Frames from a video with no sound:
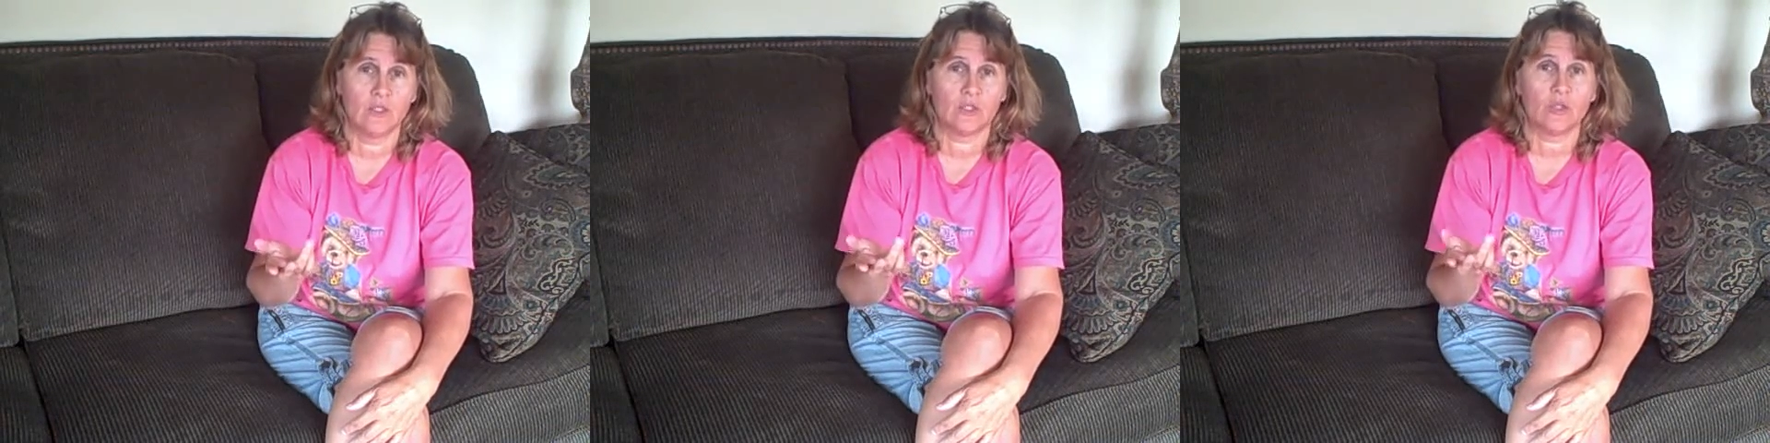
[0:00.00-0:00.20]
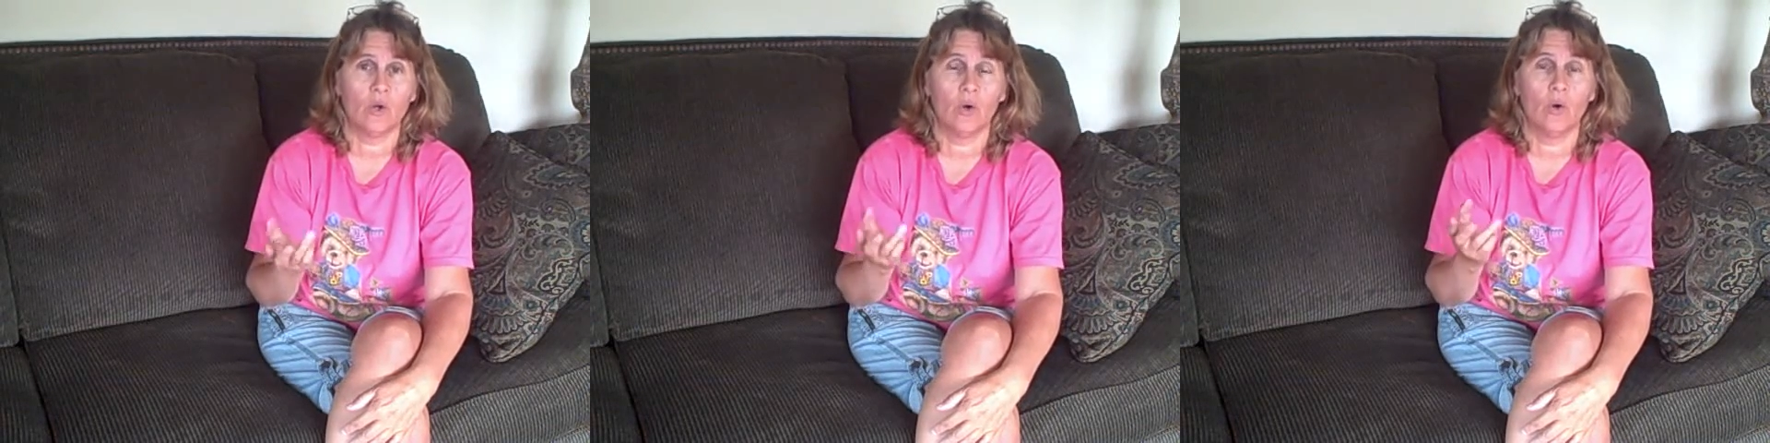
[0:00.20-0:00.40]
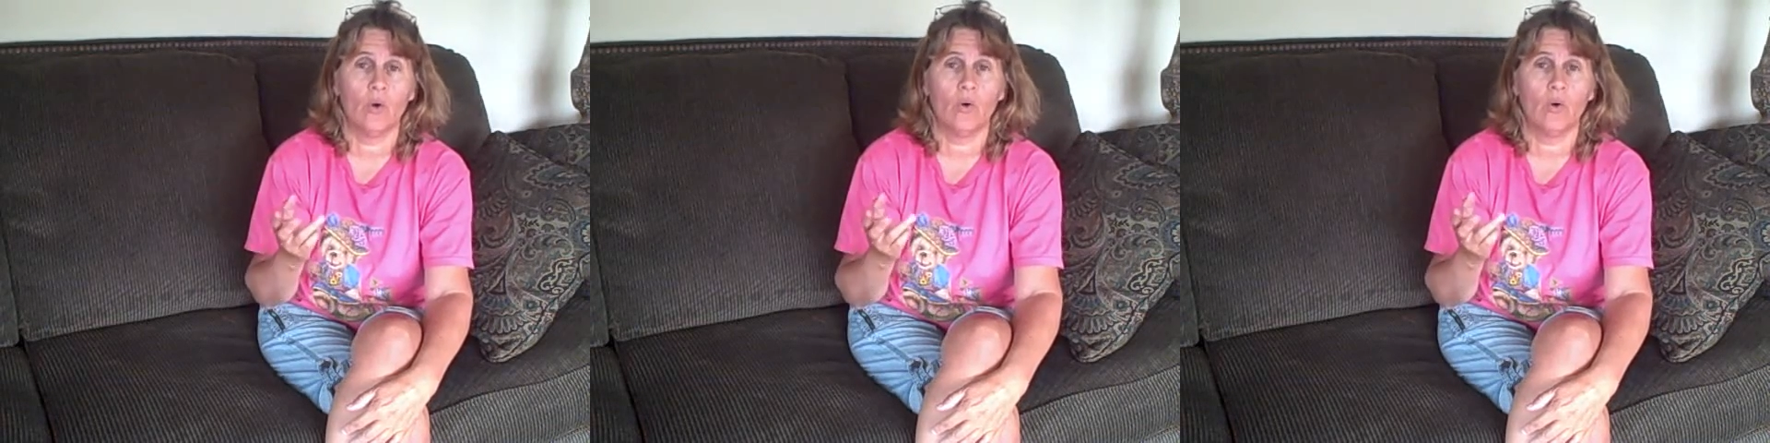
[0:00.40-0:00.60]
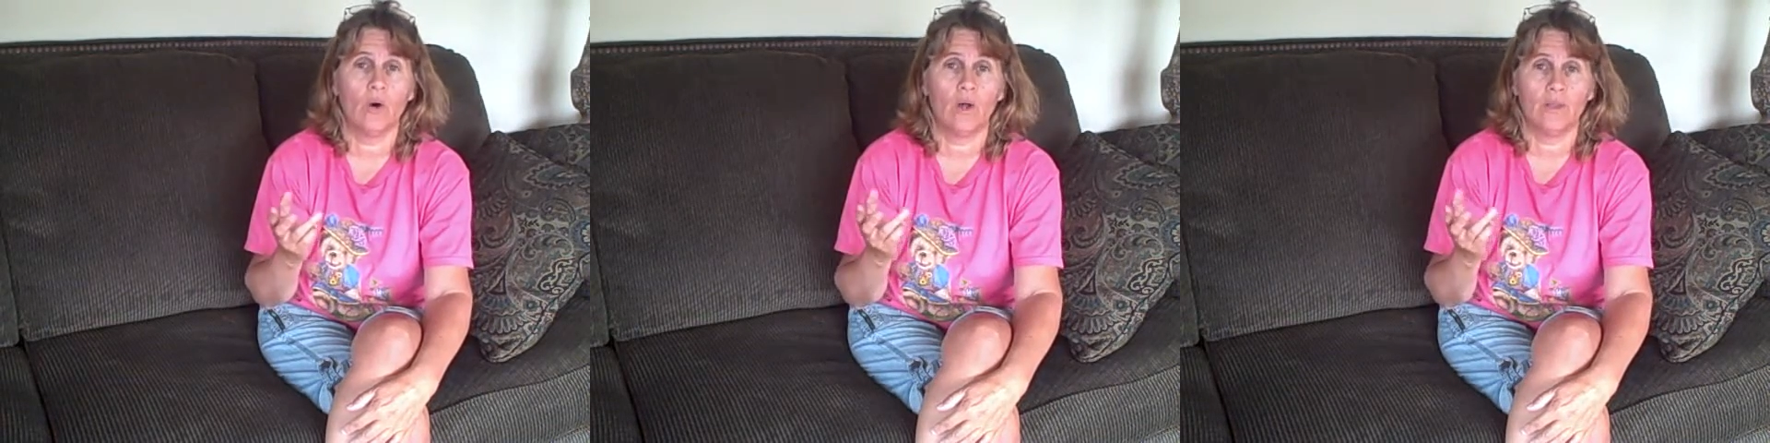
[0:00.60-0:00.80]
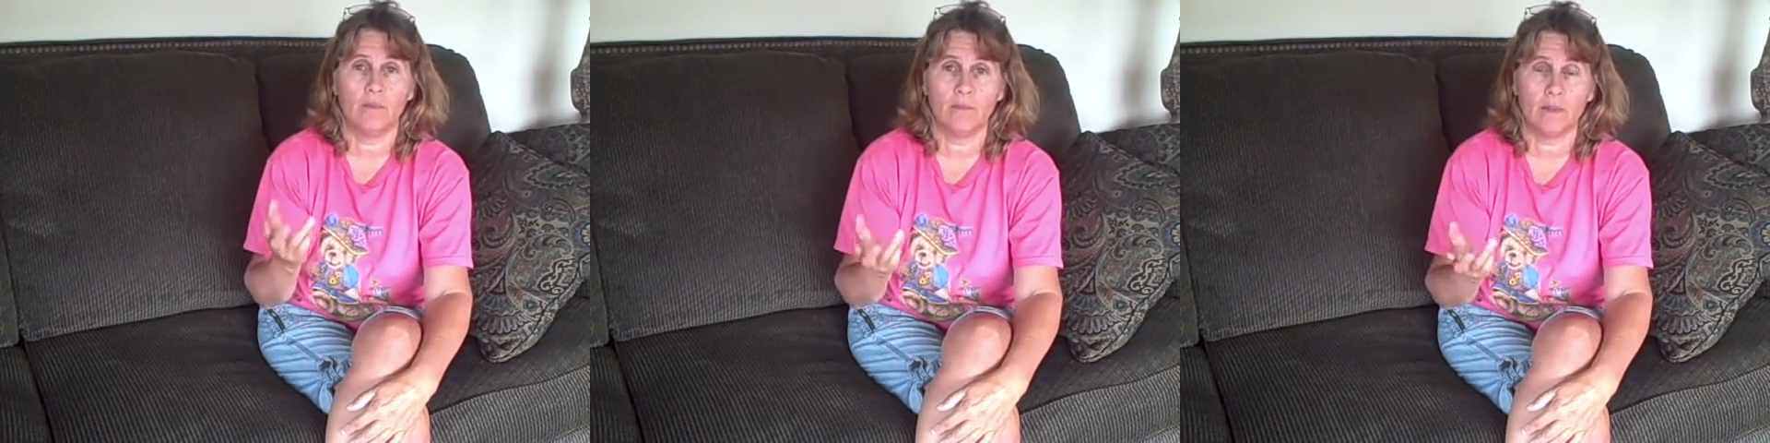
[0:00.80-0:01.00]
So
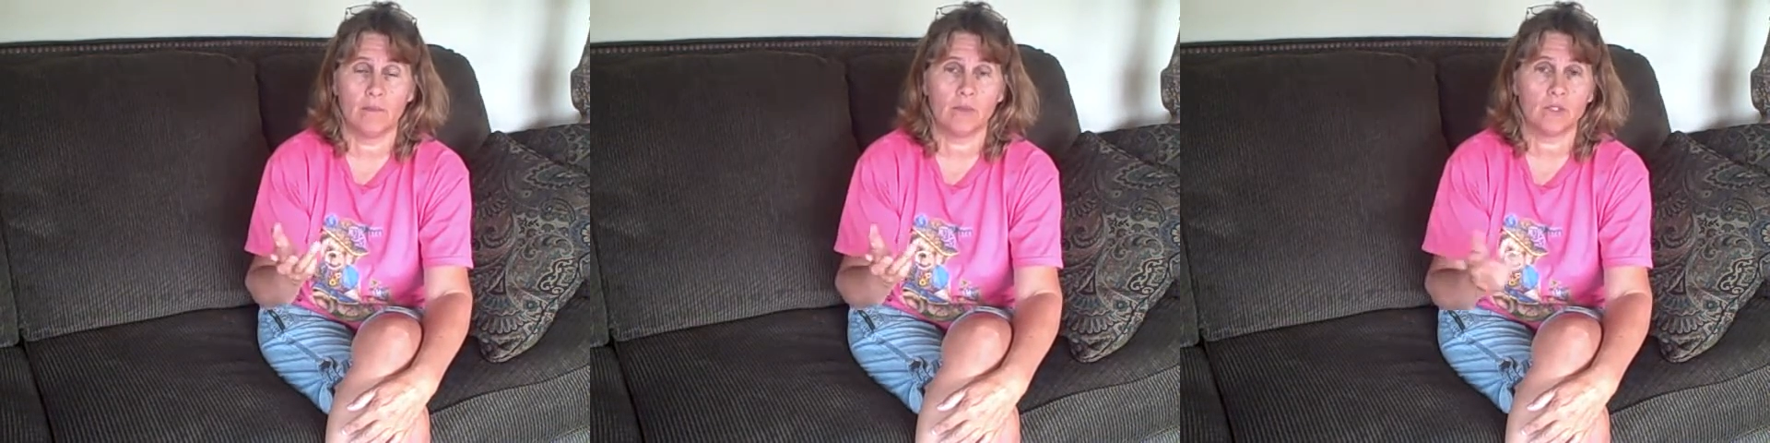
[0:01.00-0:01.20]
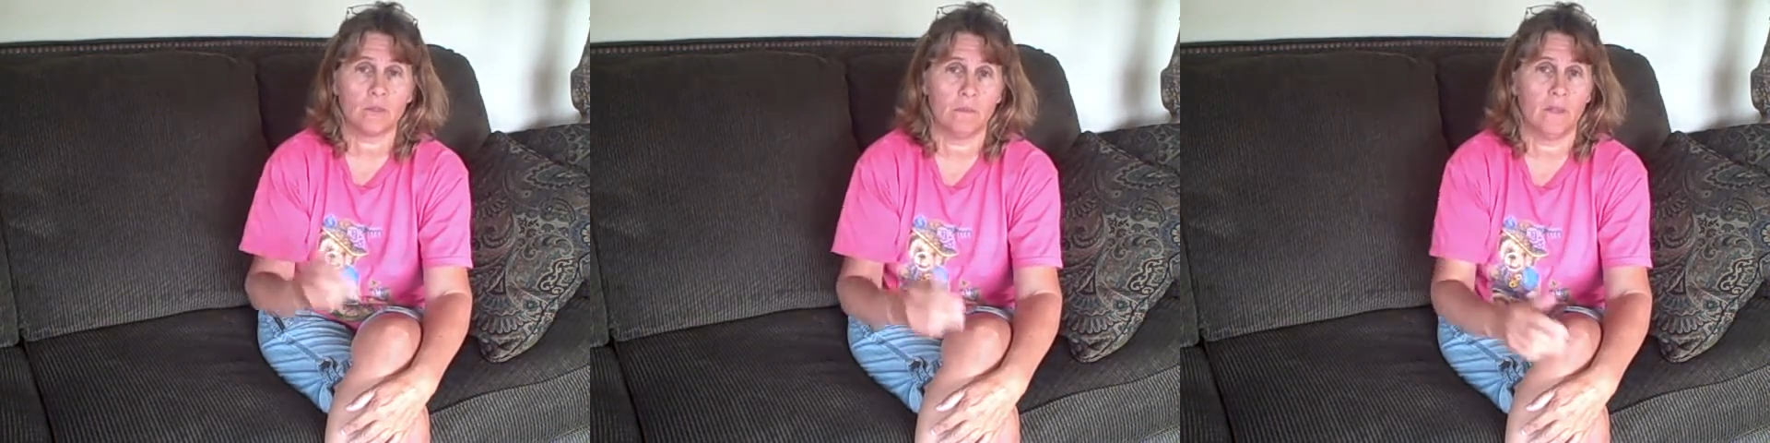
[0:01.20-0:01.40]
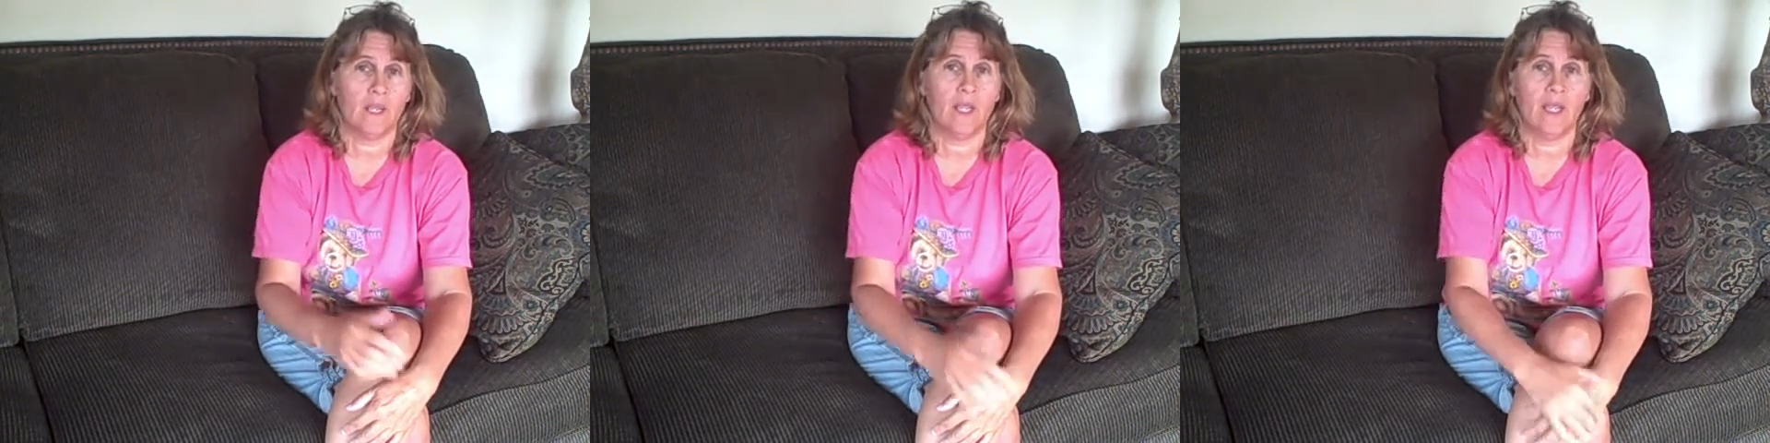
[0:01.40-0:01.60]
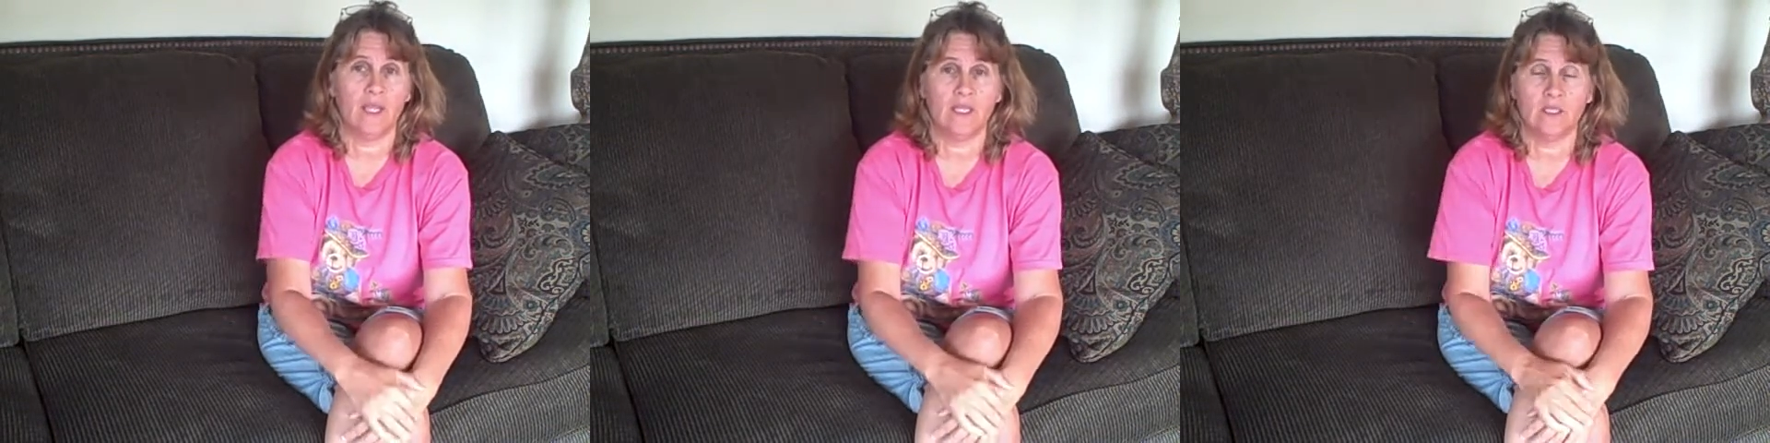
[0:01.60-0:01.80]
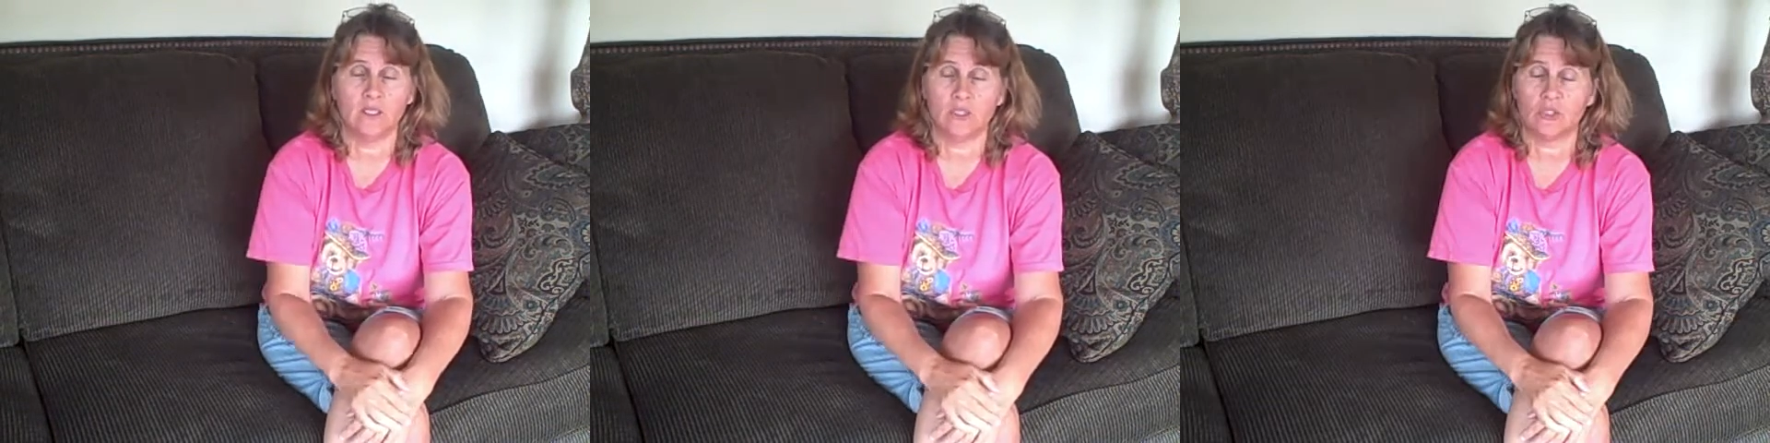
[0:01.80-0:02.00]
on the members
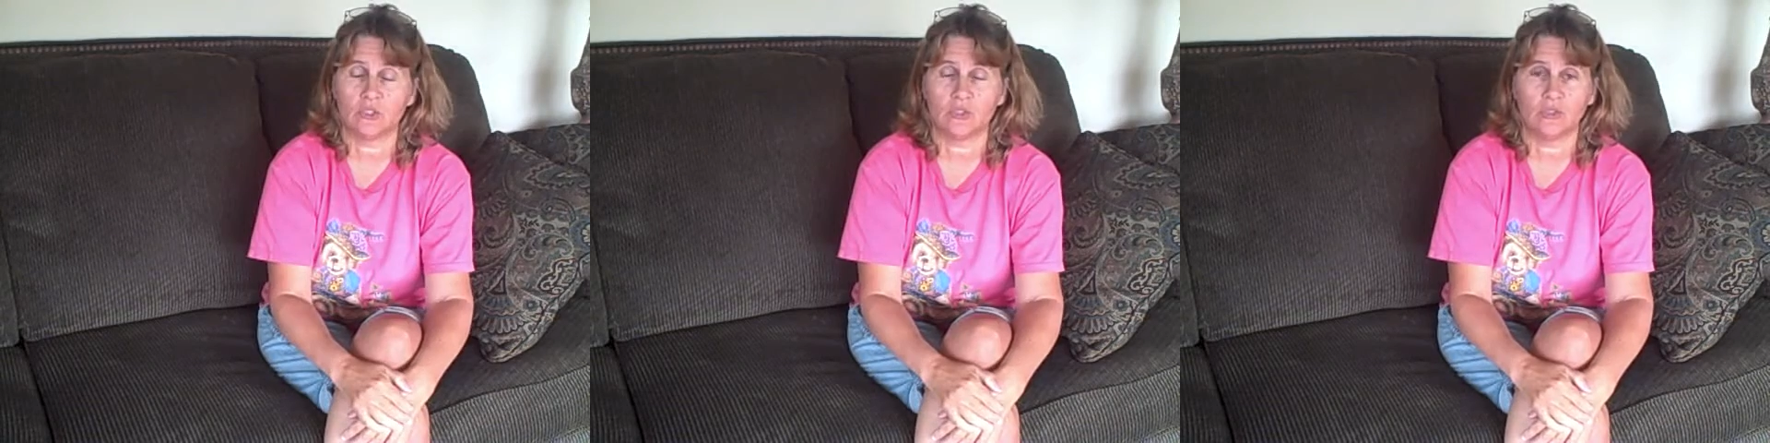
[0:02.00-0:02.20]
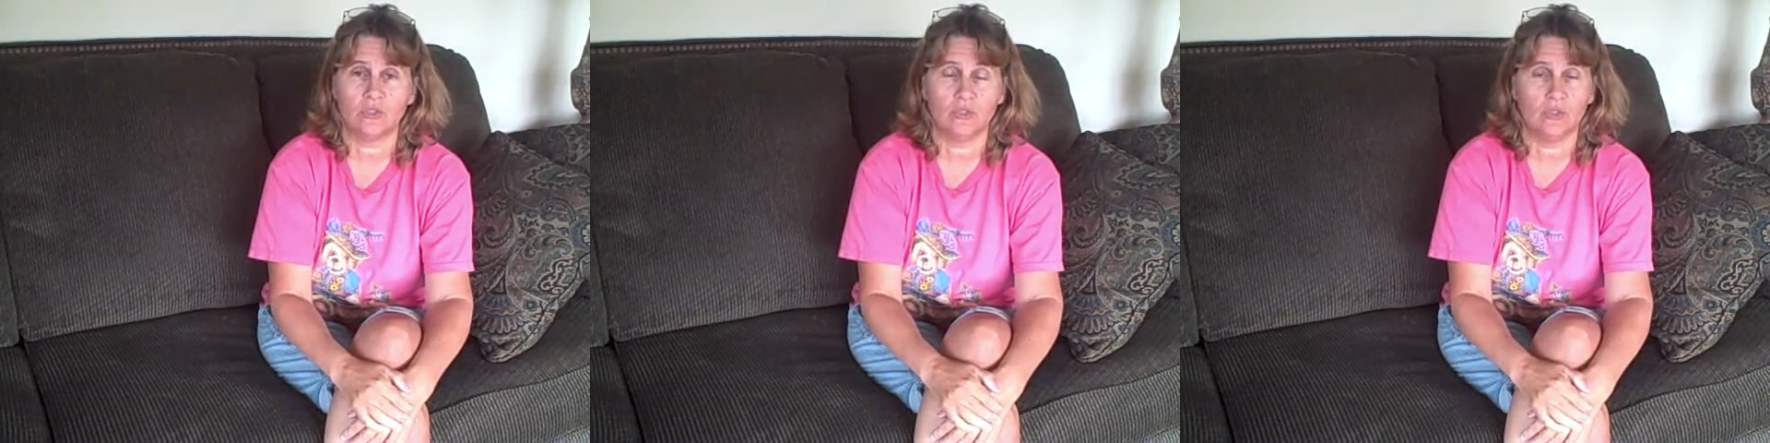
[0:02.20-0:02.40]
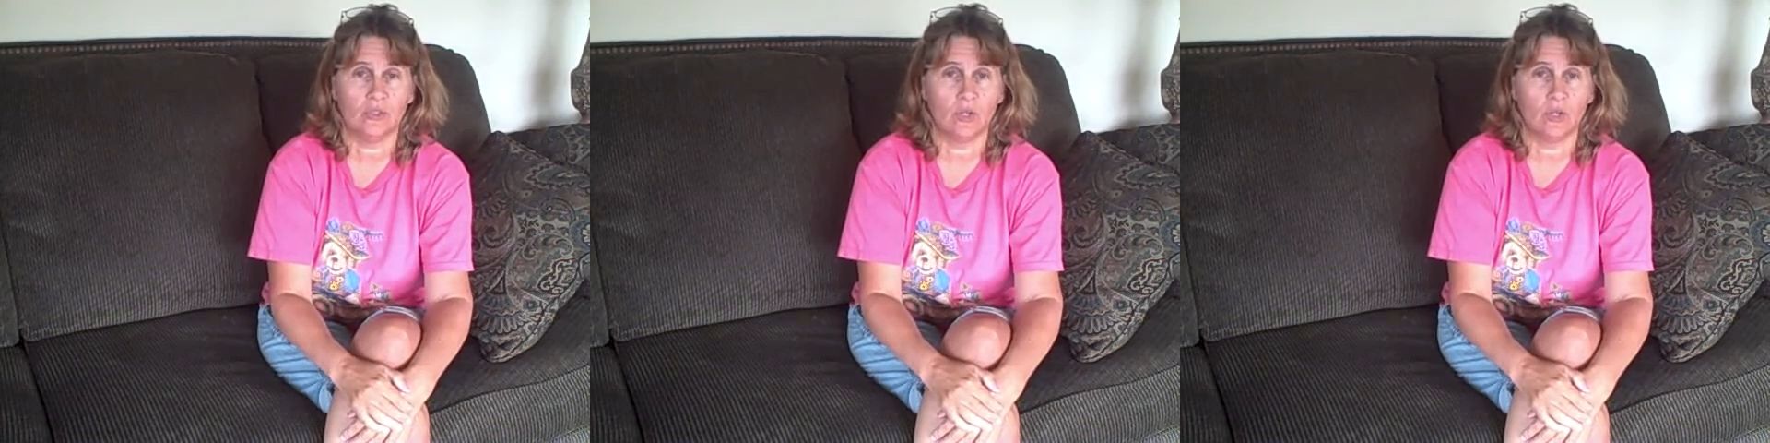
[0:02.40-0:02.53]
page,